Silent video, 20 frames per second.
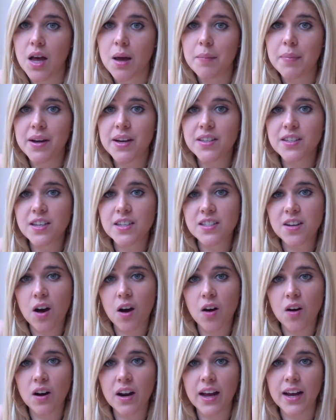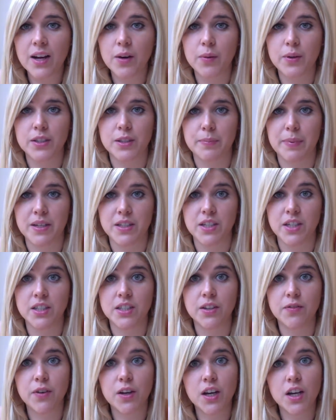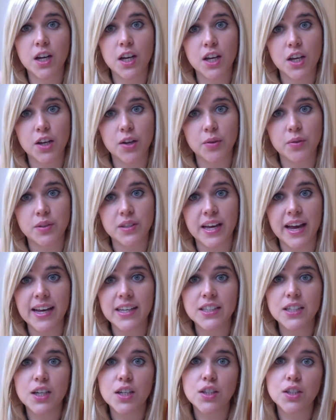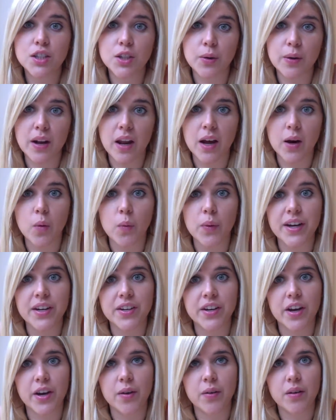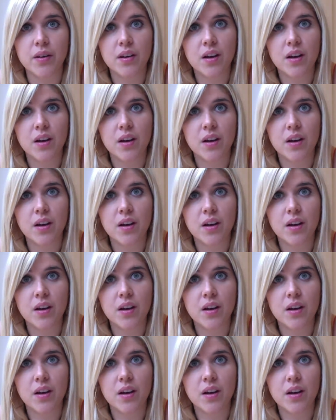Because it's our language, bitches. If you're going to use it, do it like we do.